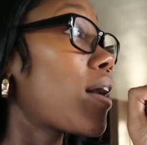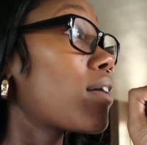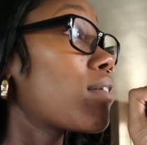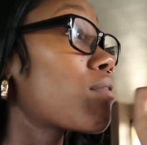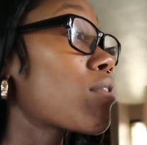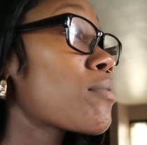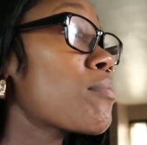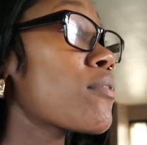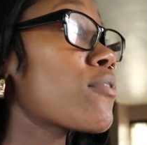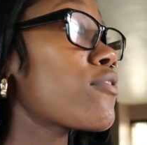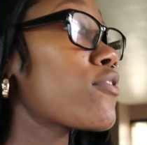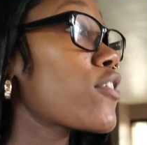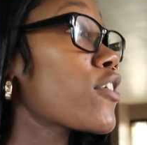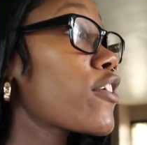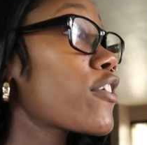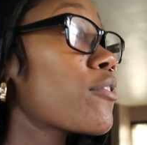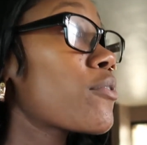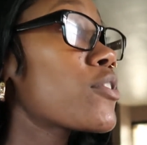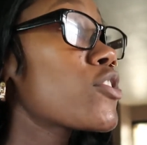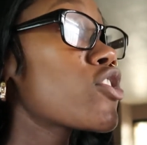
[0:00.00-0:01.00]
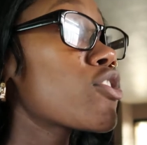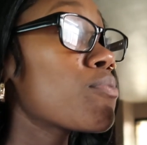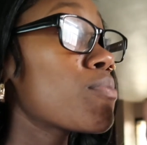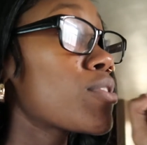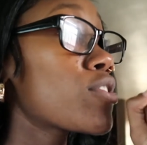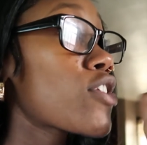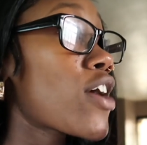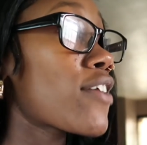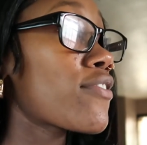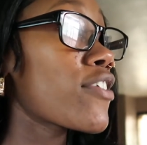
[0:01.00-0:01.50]
we've been trying
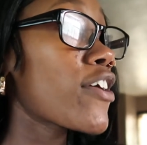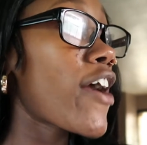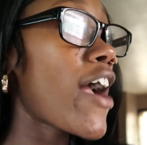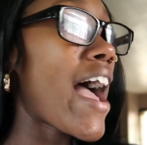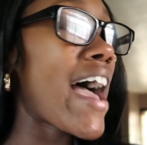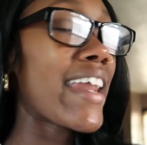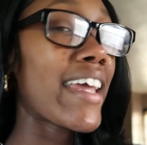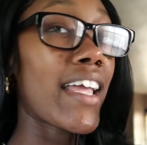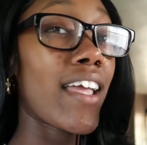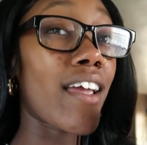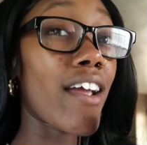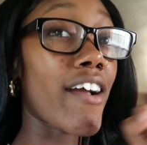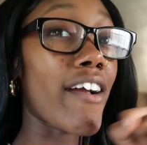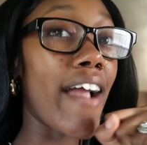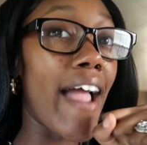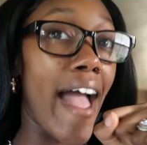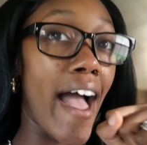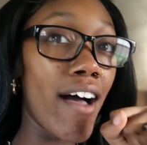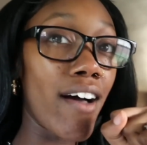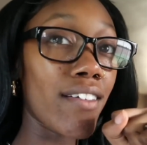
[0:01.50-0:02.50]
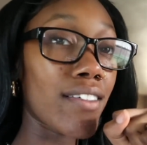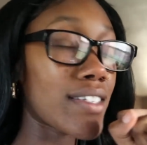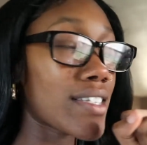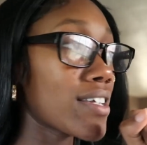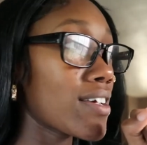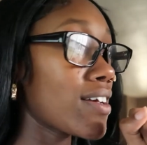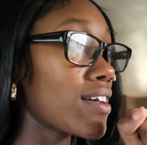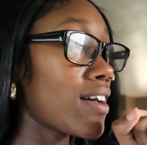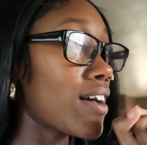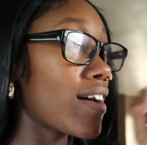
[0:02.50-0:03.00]
to figure out how to get her out
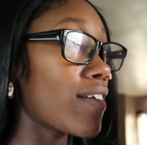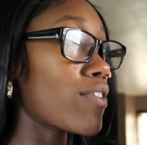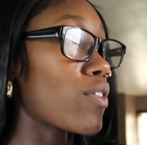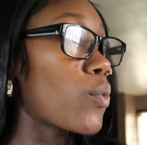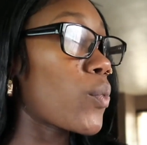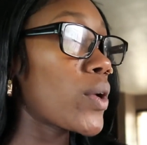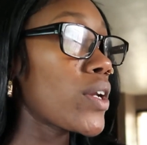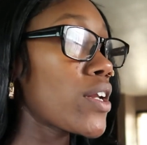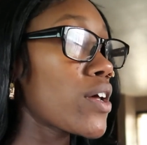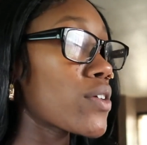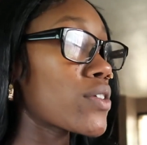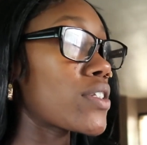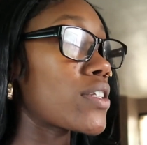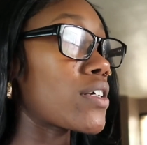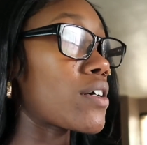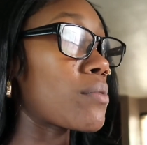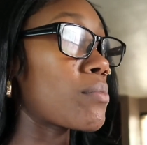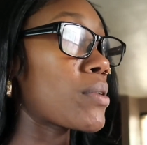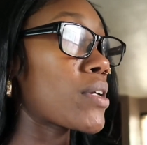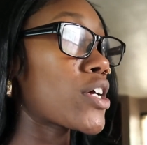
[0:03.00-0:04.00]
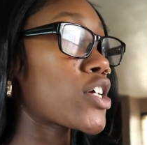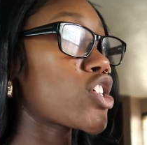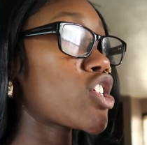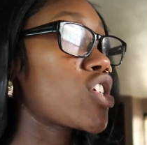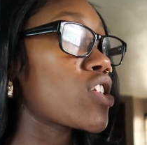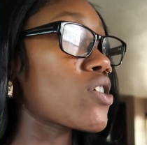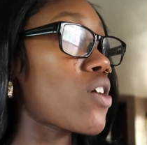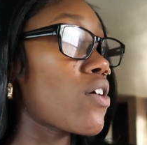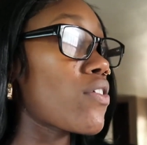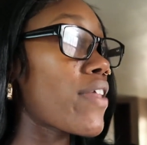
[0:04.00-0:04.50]
of the windowsill, because
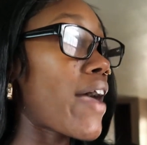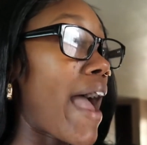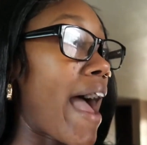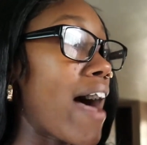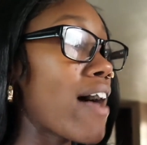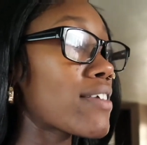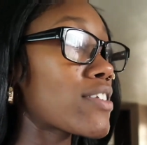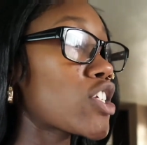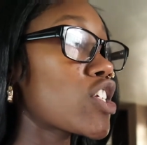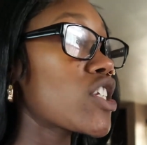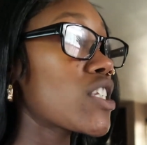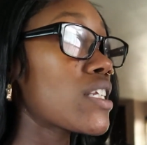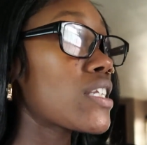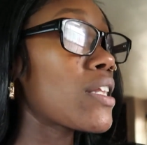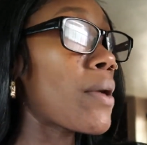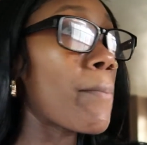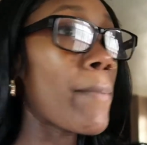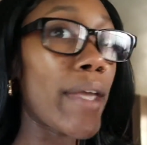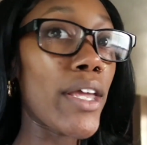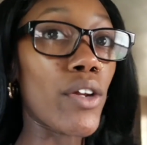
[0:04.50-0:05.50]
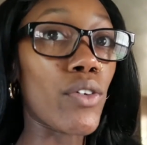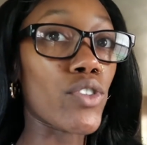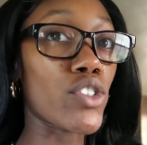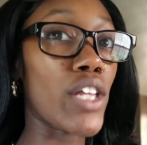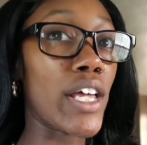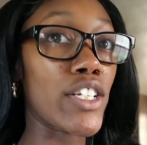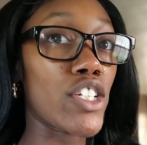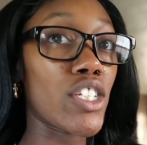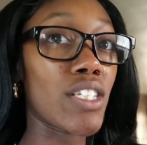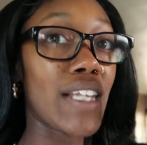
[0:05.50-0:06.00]
she's on the out, she's in the middle.
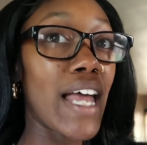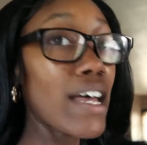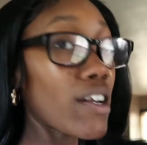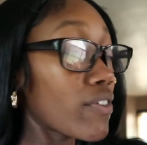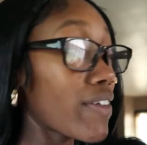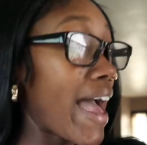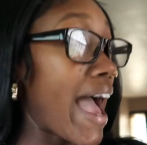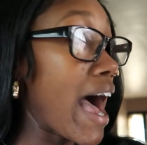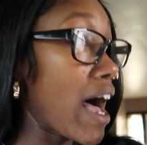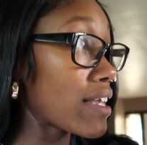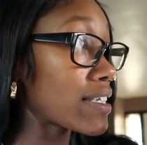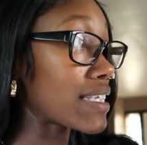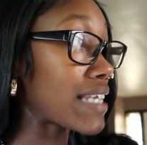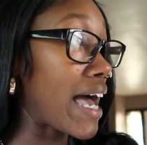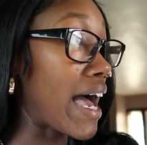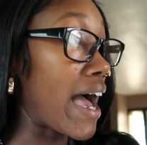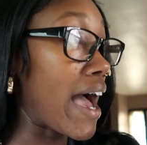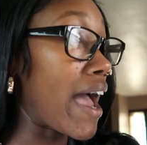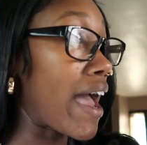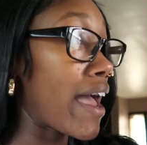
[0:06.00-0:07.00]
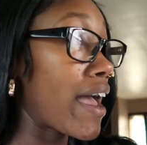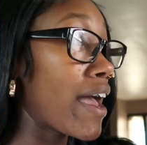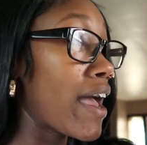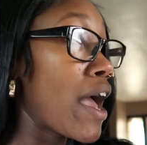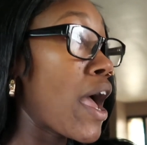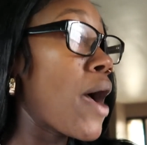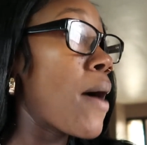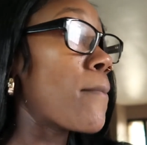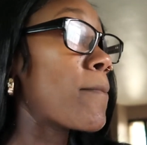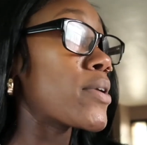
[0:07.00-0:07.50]
Like, she's not on the outside,
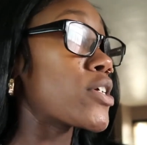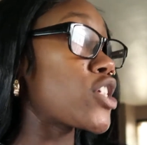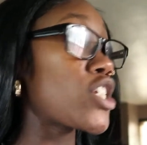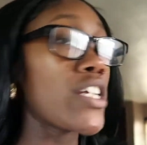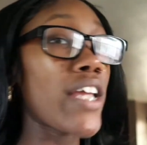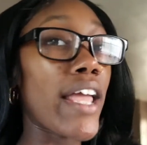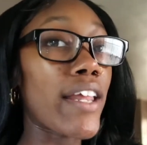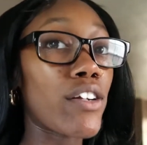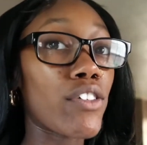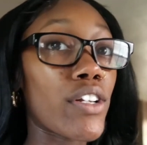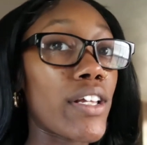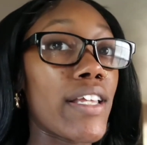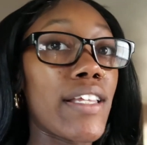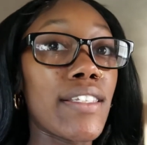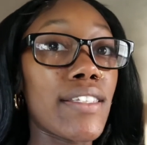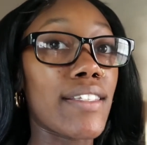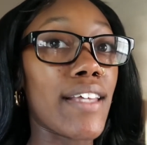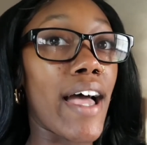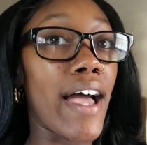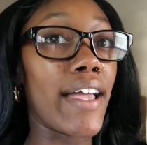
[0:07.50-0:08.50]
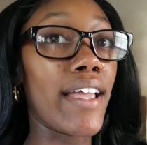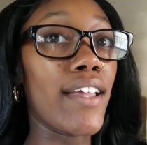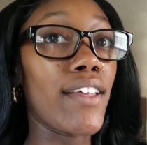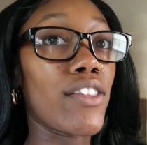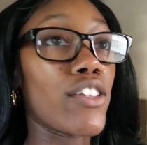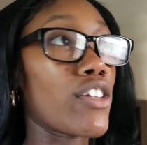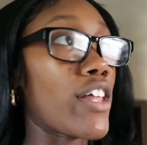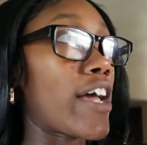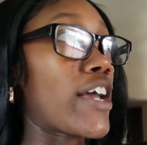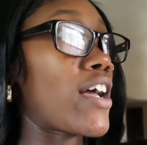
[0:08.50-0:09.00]
but she ain't on the inside
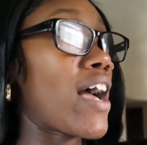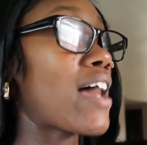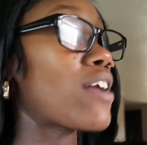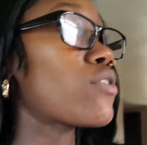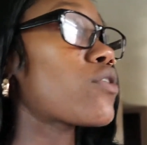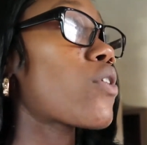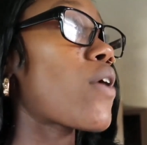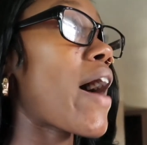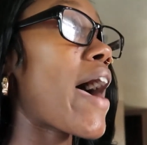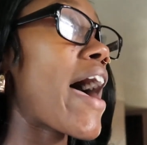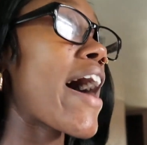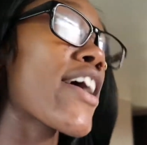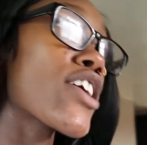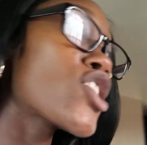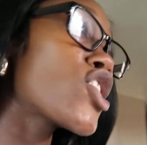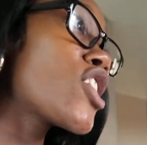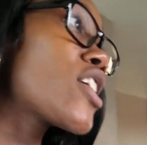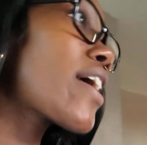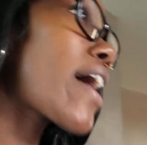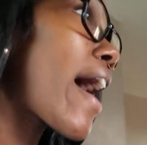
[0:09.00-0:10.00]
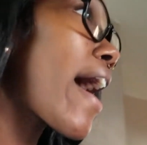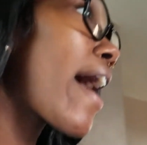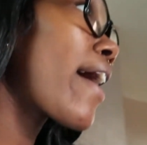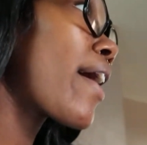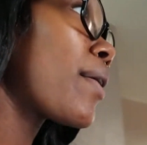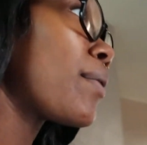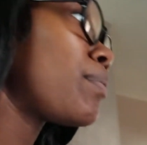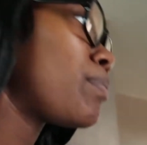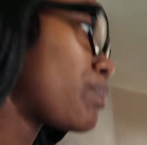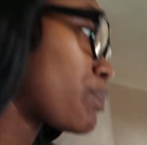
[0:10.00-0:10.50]
either. Like, I don't know how she
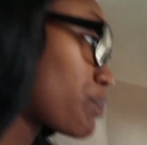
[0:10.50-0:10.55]
got